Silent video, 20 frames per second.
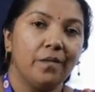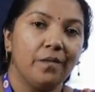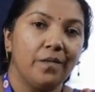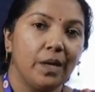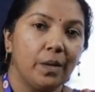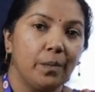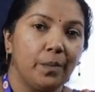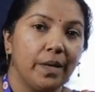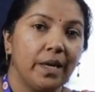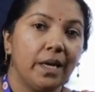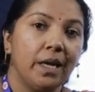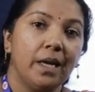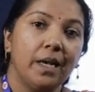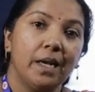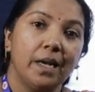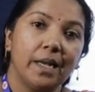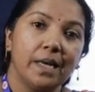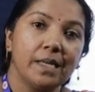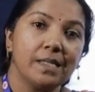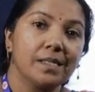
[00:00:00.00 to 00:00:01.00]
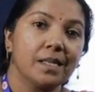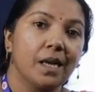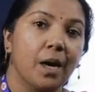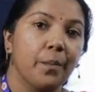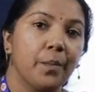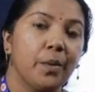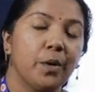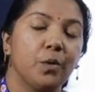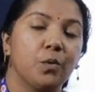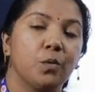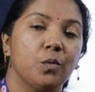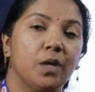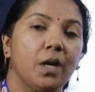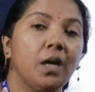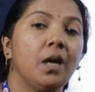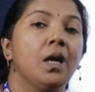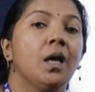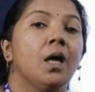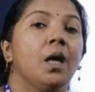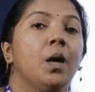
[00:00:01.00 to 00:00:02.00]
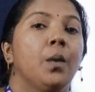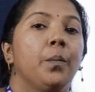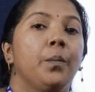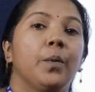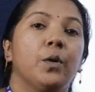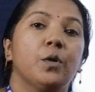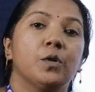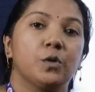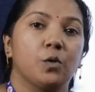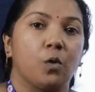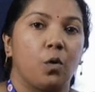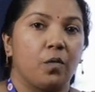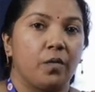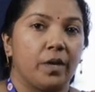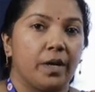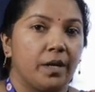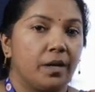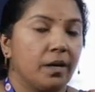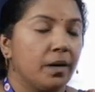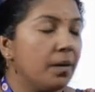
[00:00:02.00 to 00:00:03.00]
will be less compared to the pure solvent.